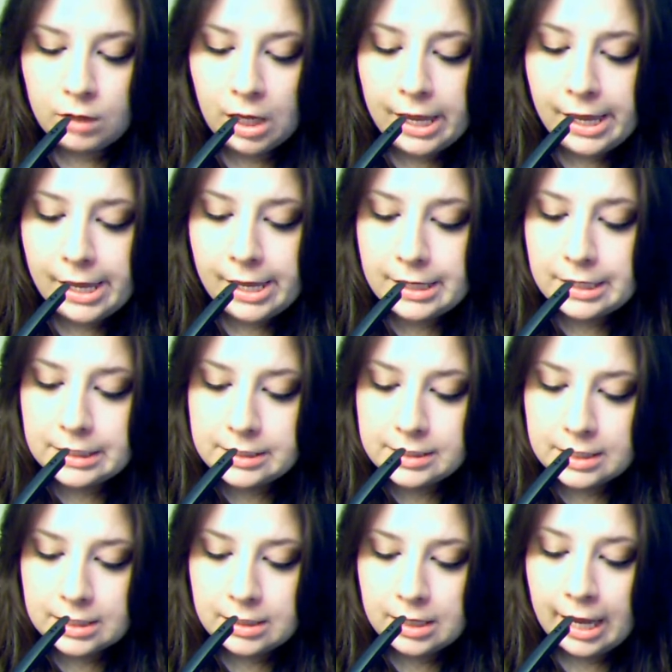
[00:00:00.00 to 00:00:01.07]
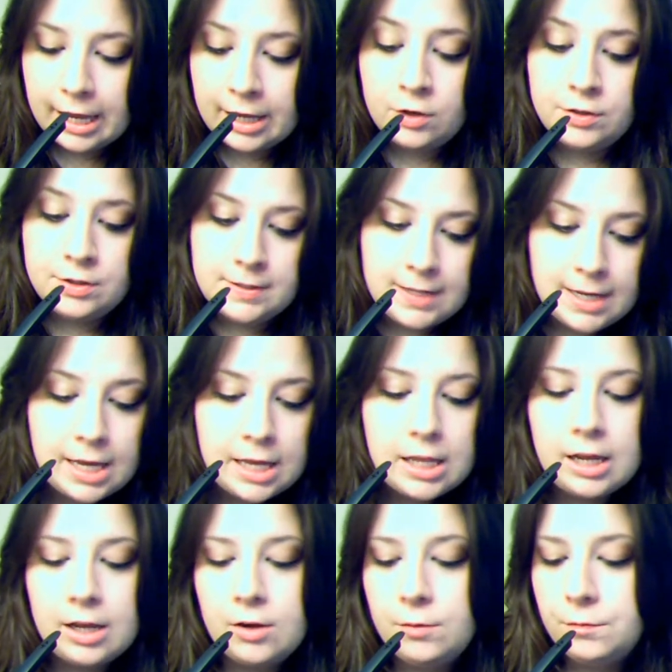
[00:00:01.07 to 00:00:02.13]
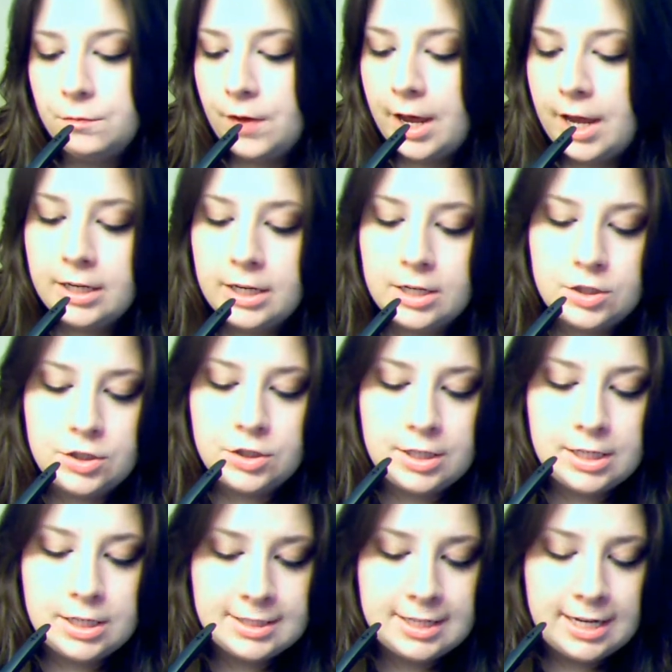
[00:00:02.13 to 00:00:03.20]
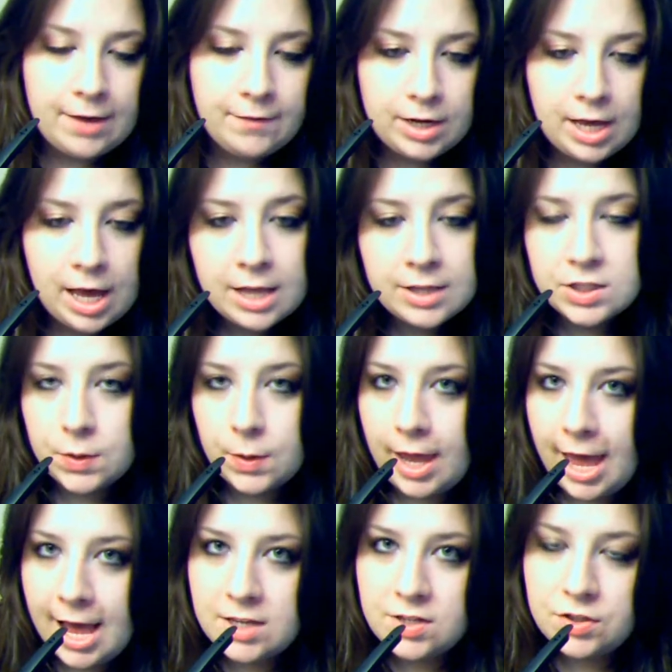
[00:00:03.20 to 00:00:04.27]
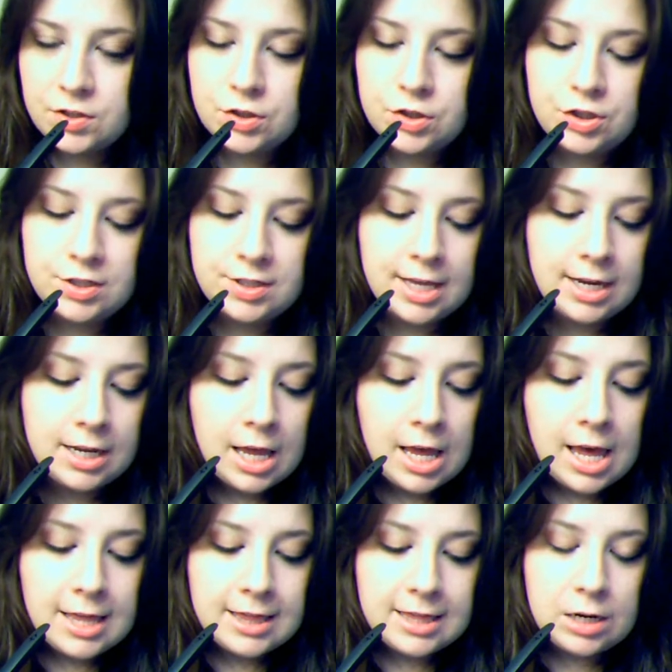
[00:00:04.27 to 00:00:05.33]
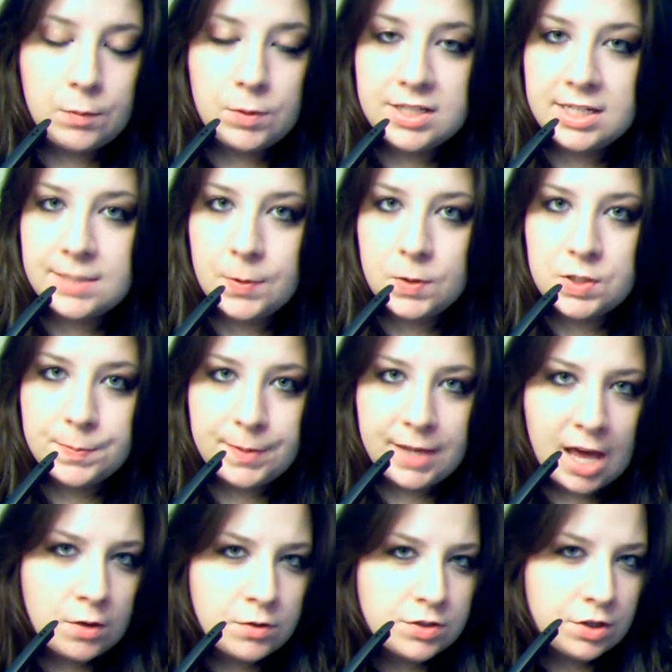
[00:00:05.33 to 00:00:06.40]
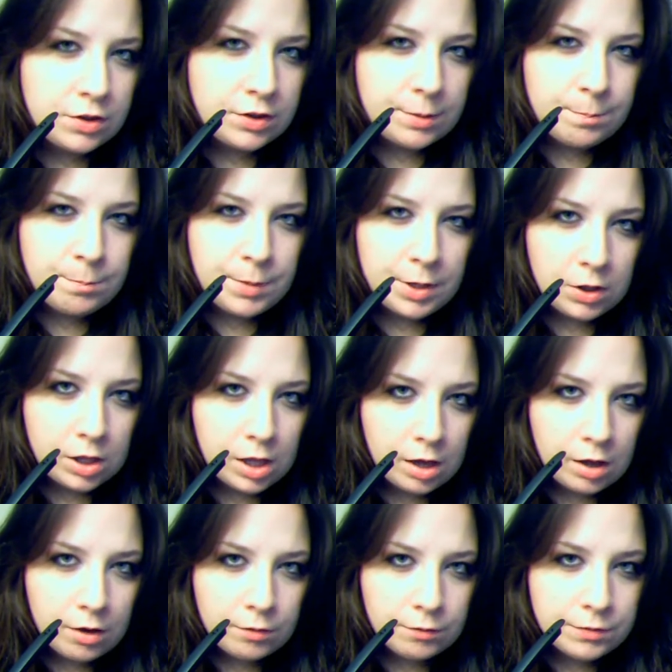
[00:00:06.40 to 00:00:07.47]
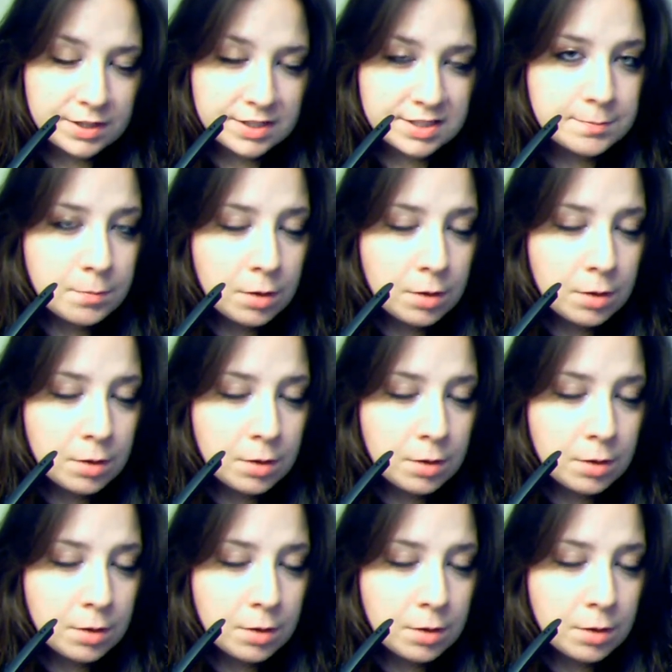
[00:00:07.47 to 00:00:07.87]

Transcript: And I couldn't see it. I couldn't find it. She doesn't have it on, so I asked her, and she said that it wasn't supposed to be out until the middle of this